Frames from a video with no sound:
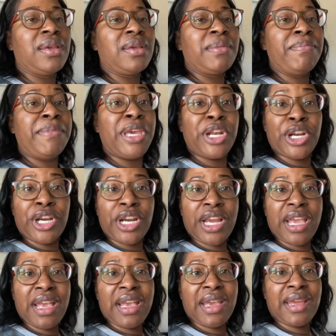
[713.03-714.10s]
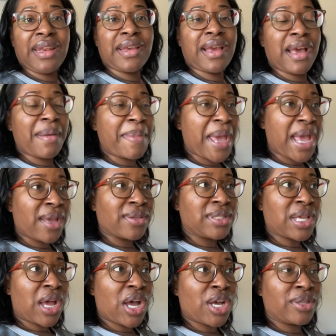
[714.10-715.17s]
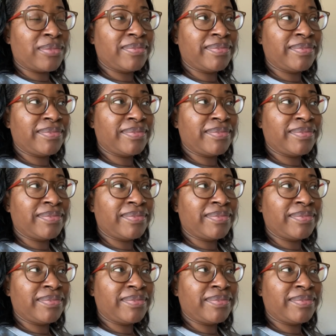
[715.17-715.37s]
miter and compound saw